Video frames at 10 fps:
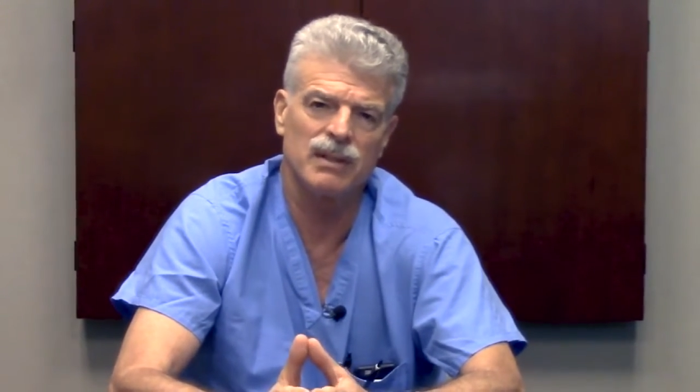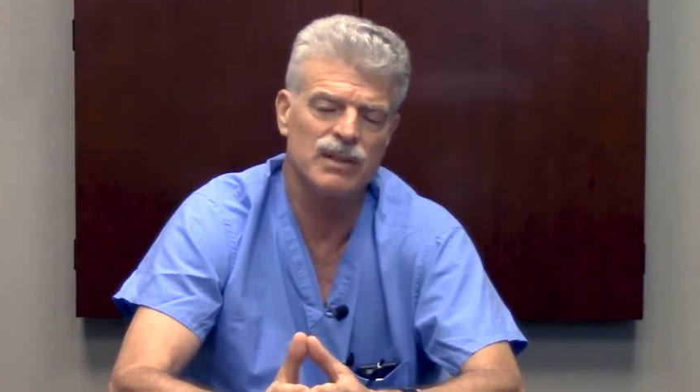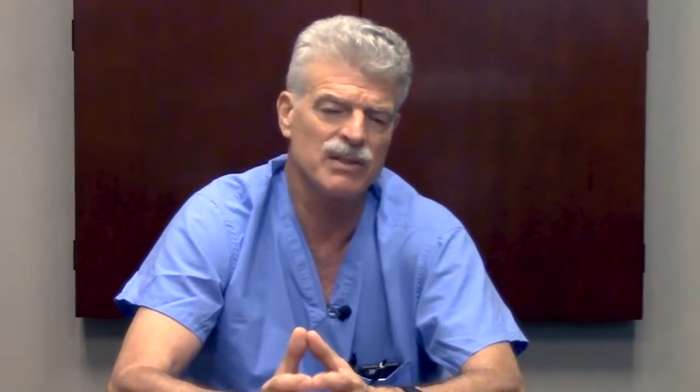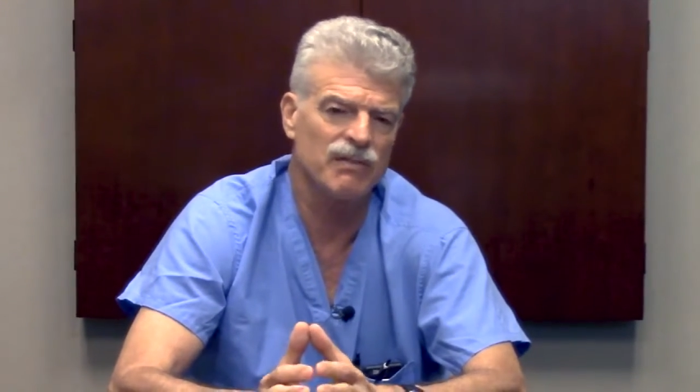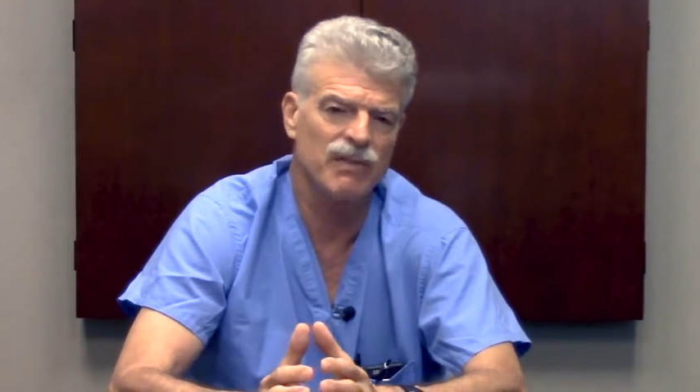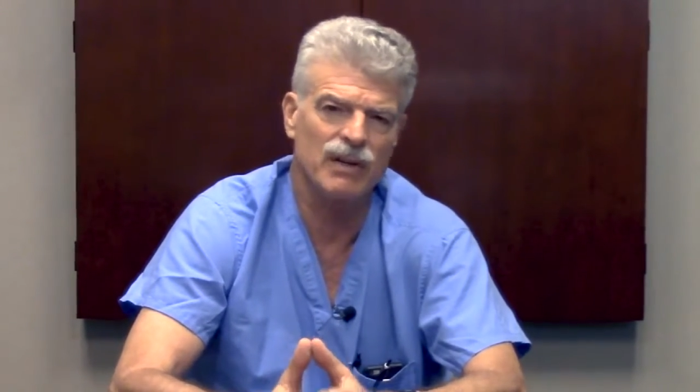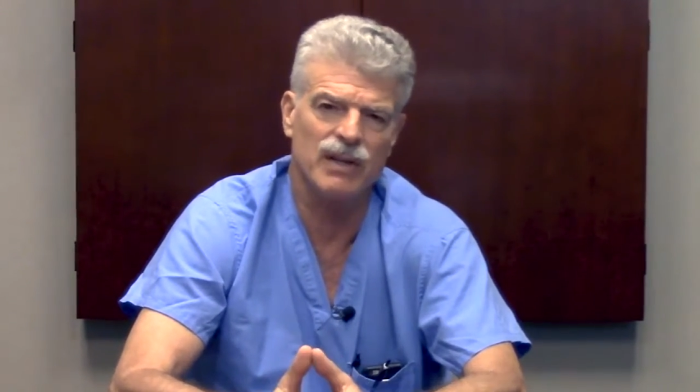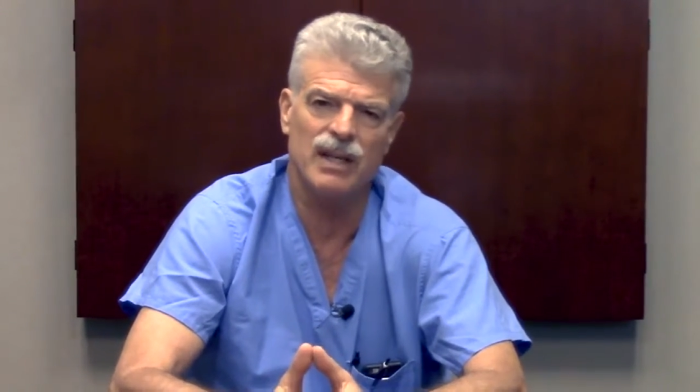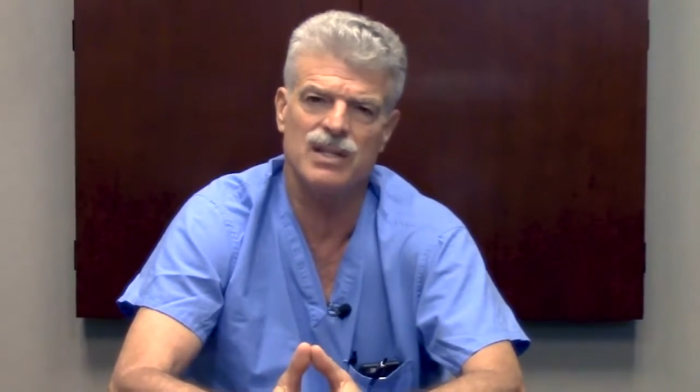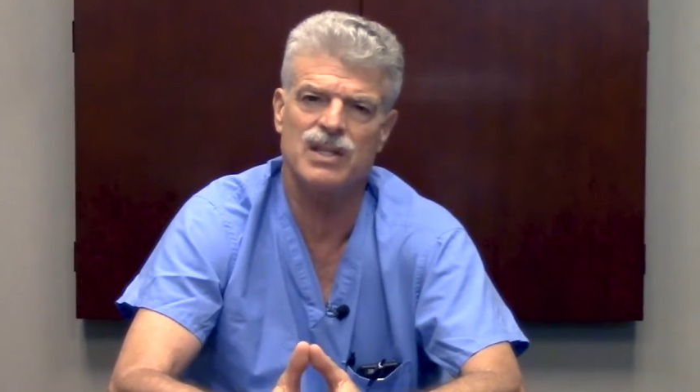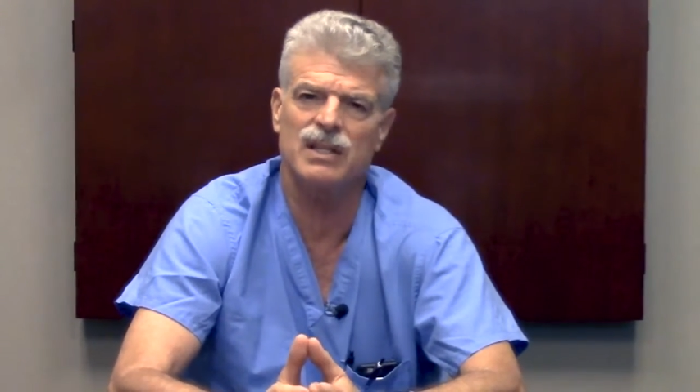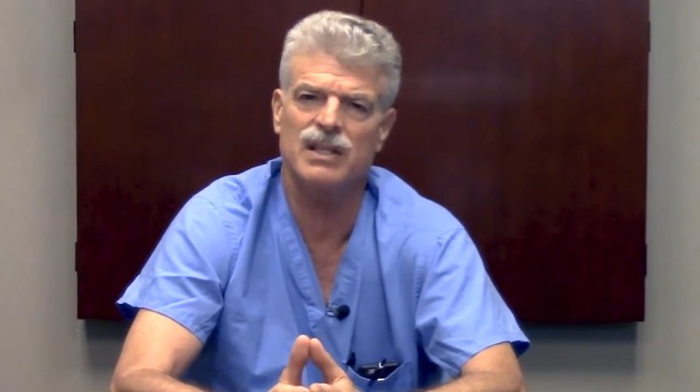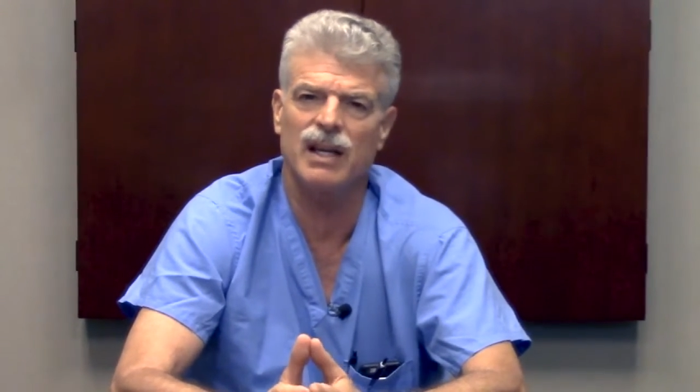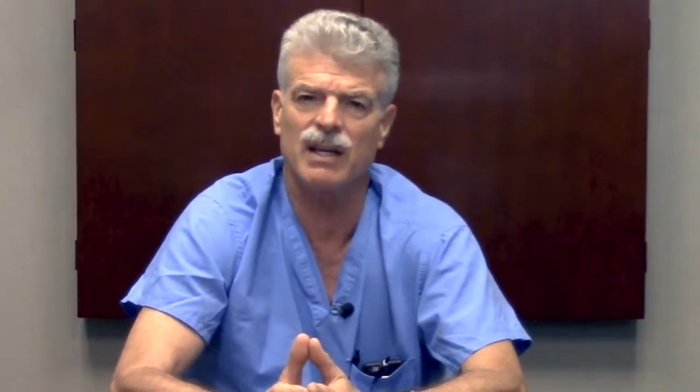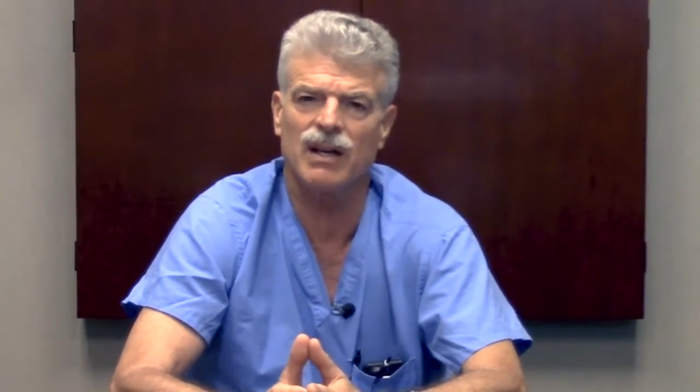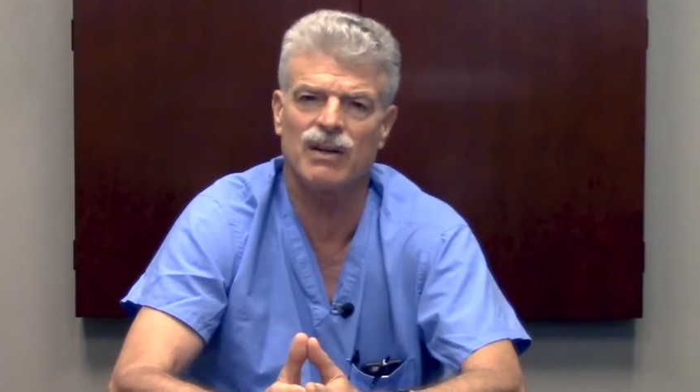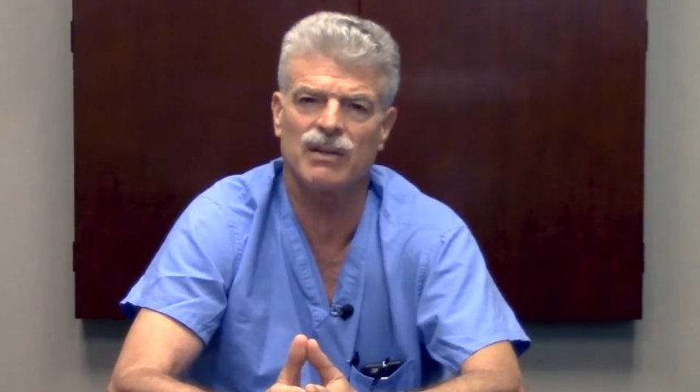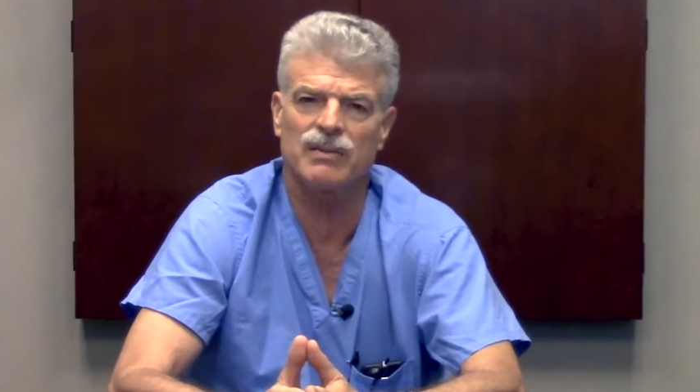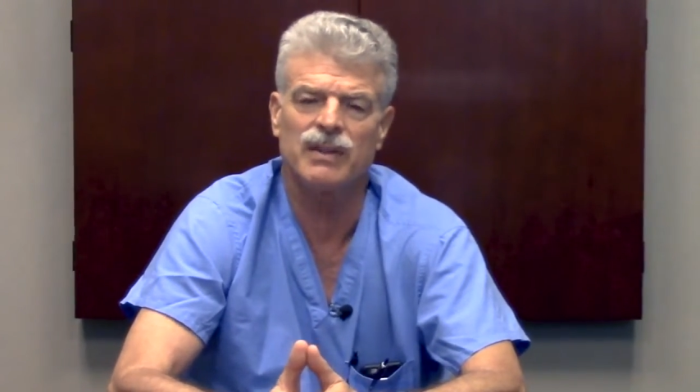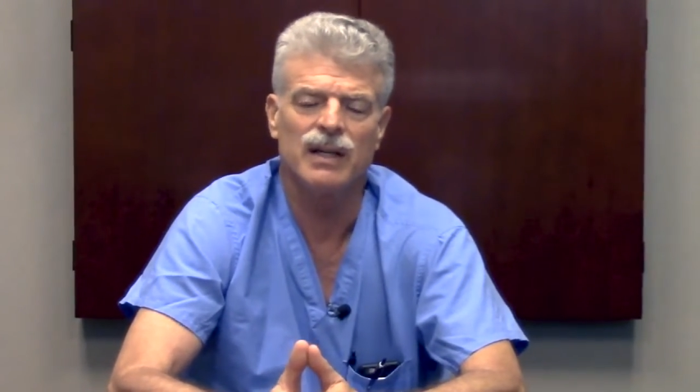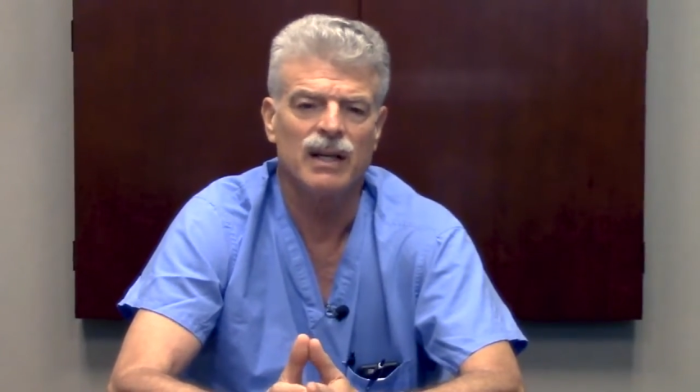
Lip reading: These are very easy to take care of.